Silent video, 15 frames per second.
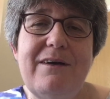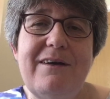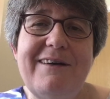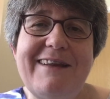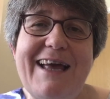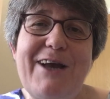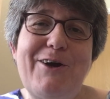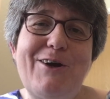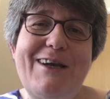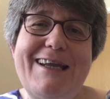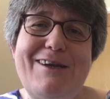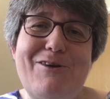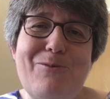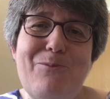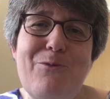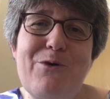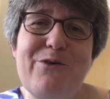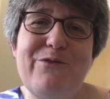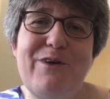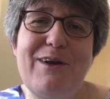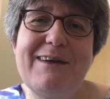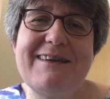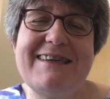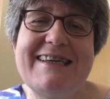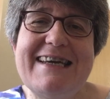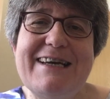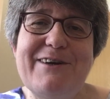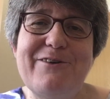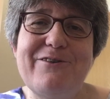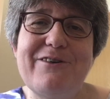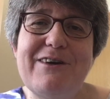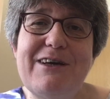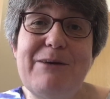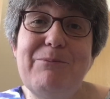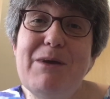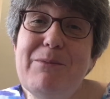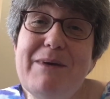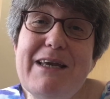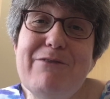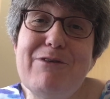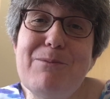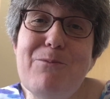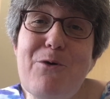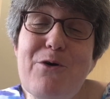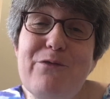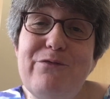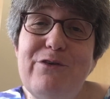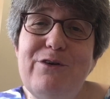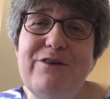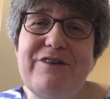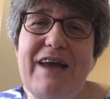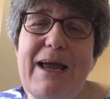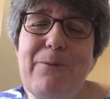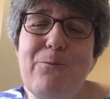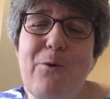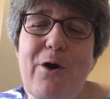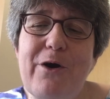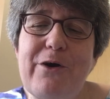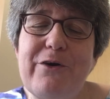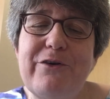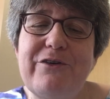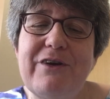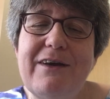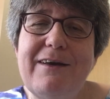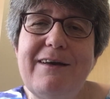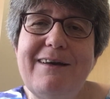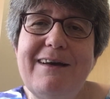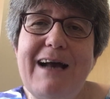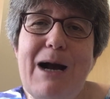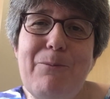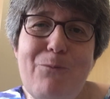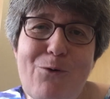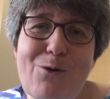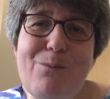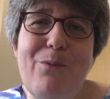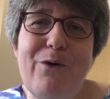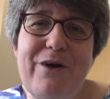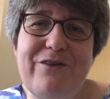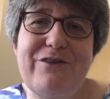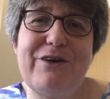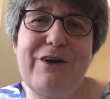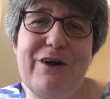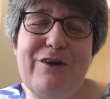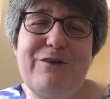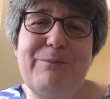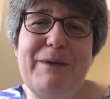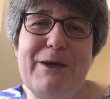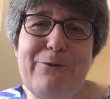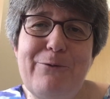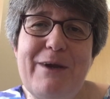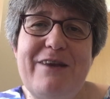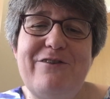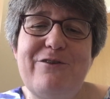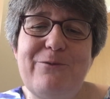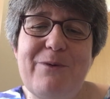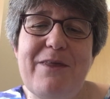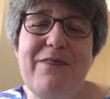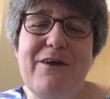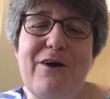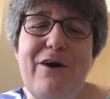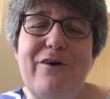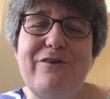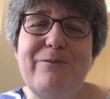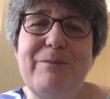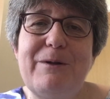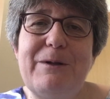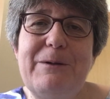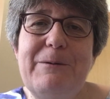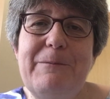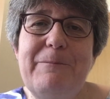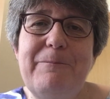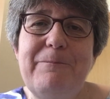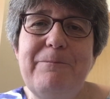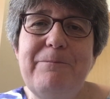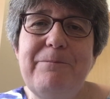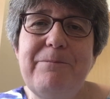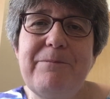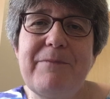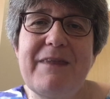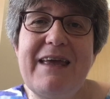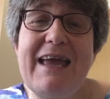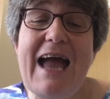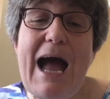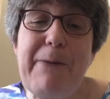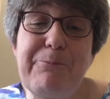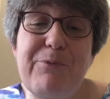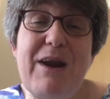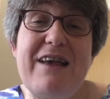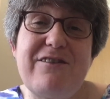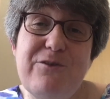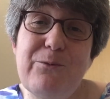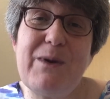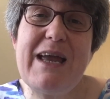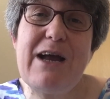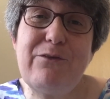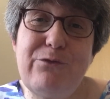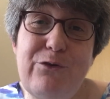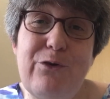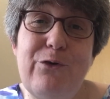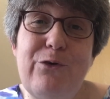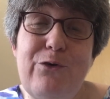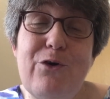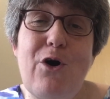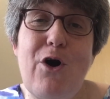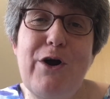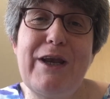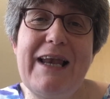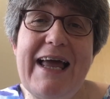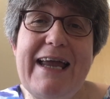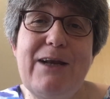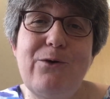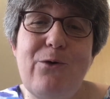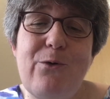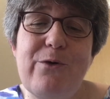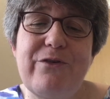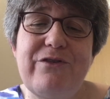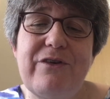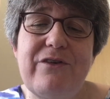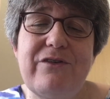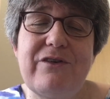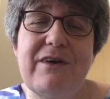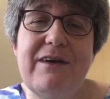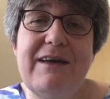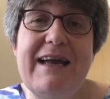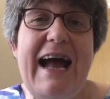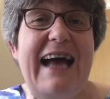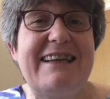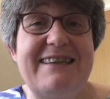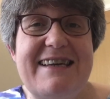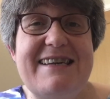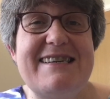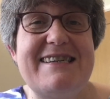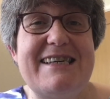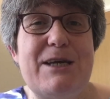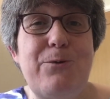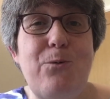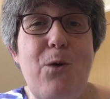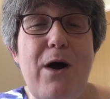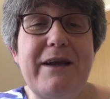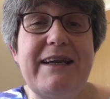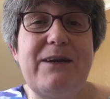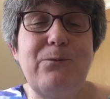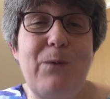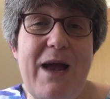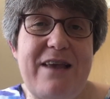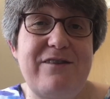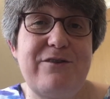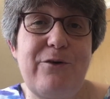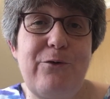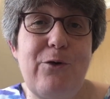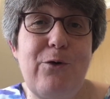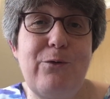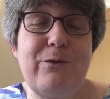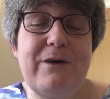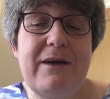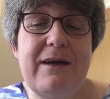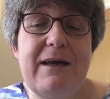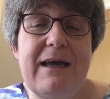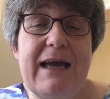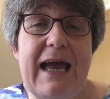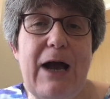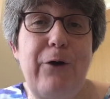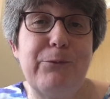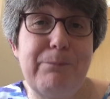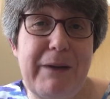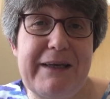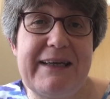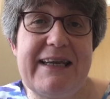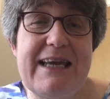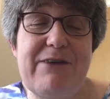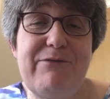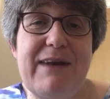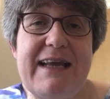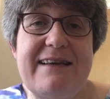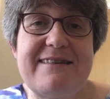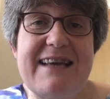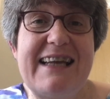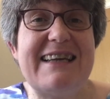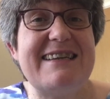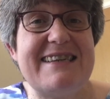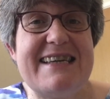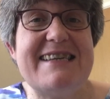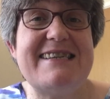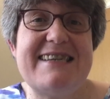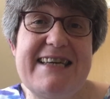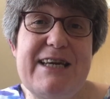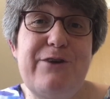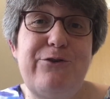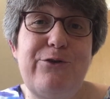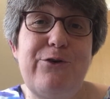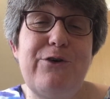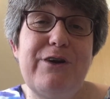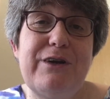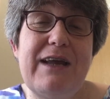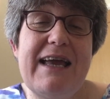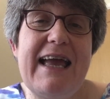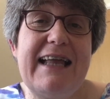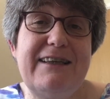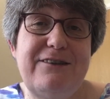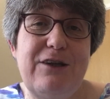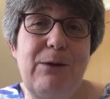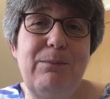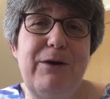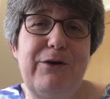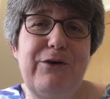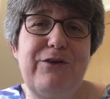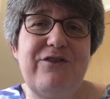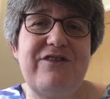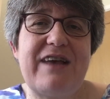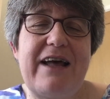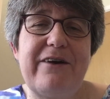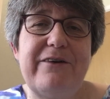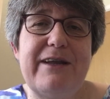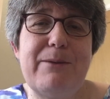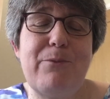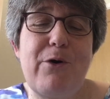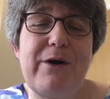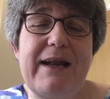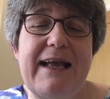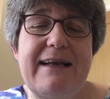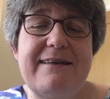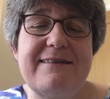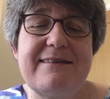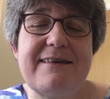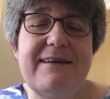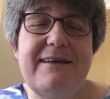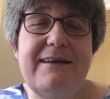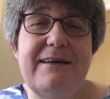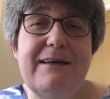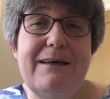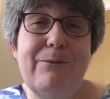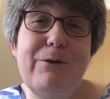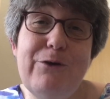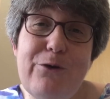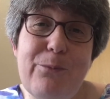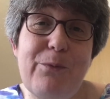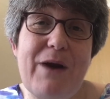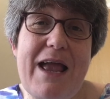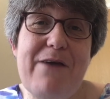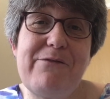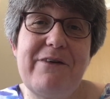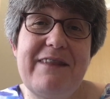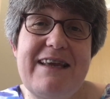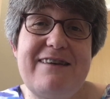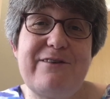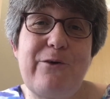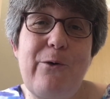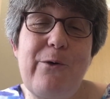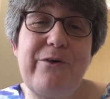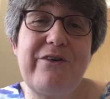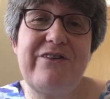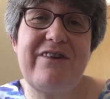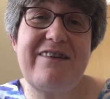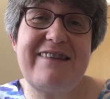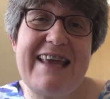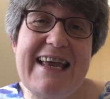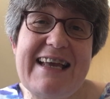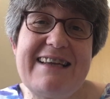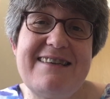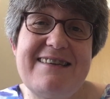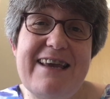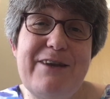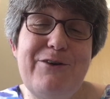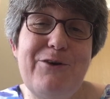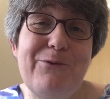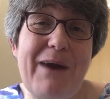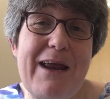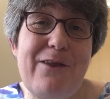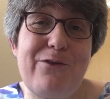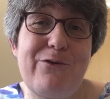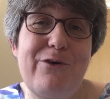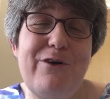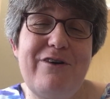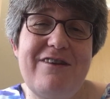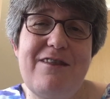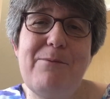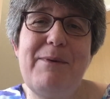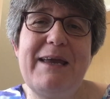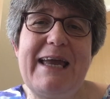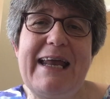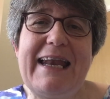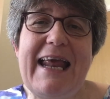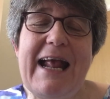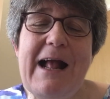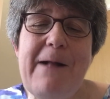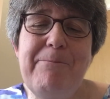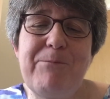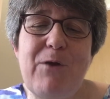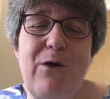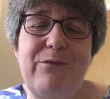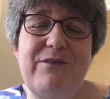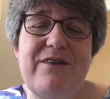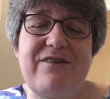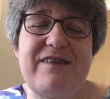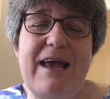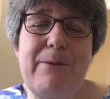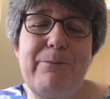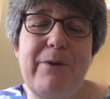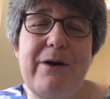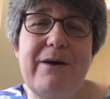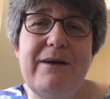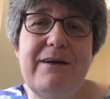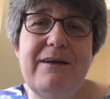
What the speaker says: That could lead to more volunteers, maybe even more full-time workers and more boys and girls being reached with the gospel. At present, we have 2 online courses, a TCE1 in West Tyrone on Monday evenings and a TCE2 in Dublin on Saturday mornings. Will you pray for these courses as they continue right through to the beginning of December?